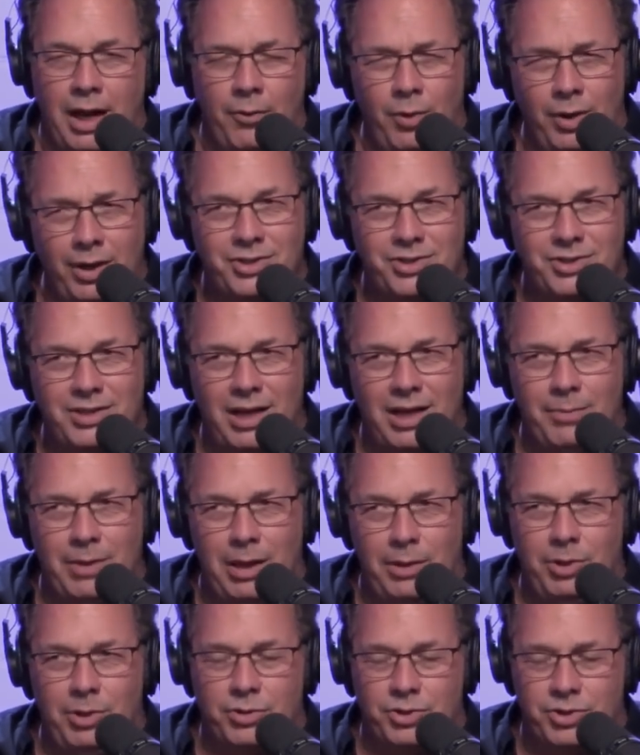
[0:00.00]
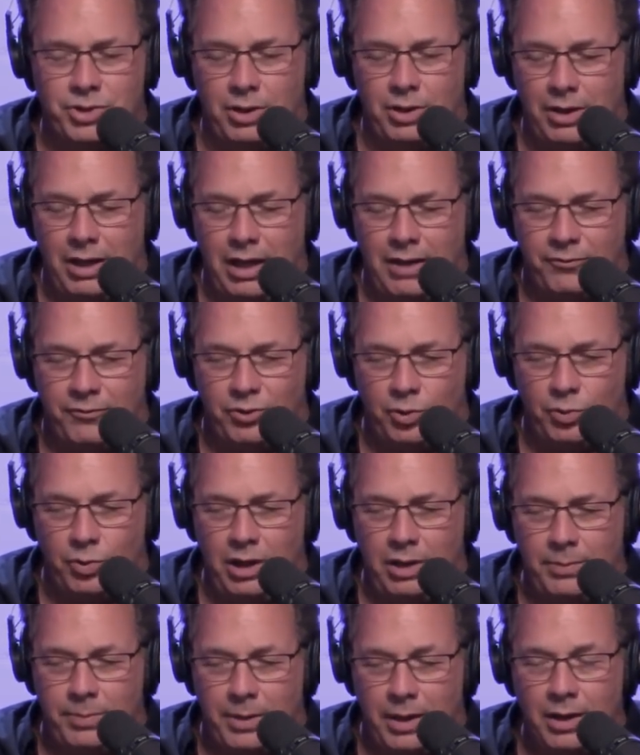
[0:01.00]
I want to say maybe you were still in
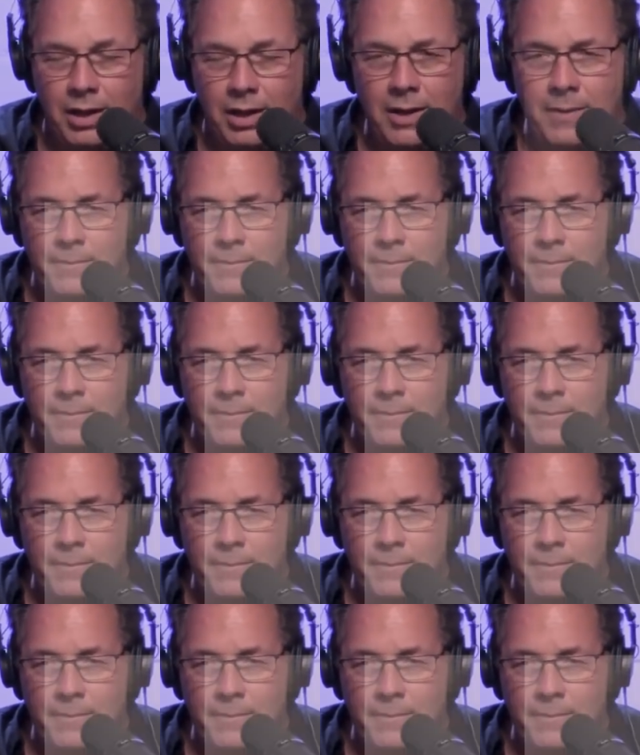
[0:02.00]
F3, but